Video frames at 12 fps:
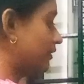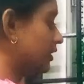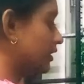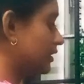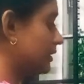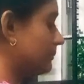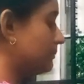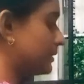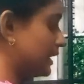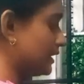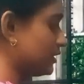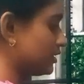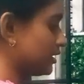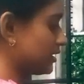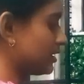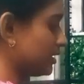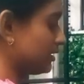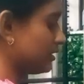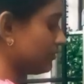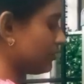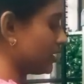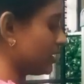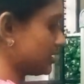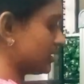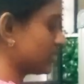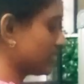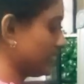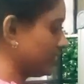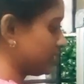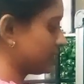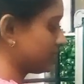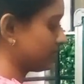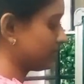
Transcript: learned the branches in the forensic science.